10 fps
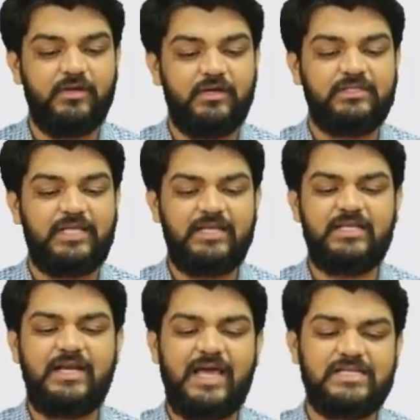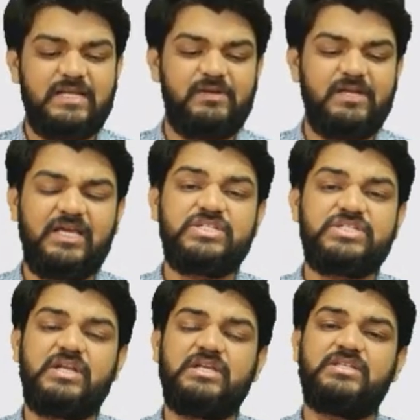Then the next
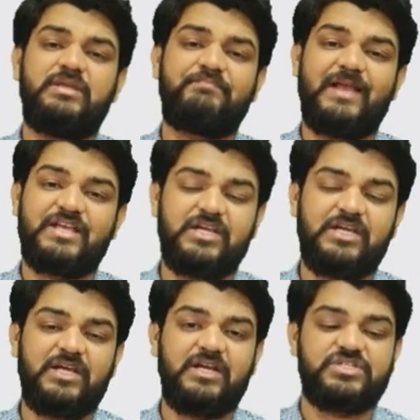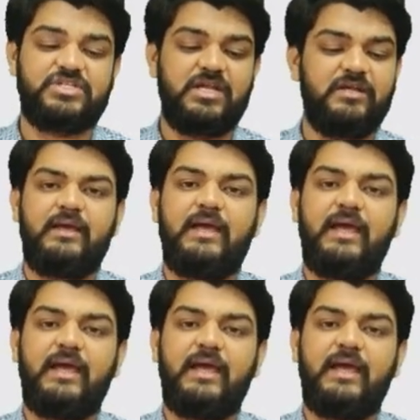application is in the plastic industry.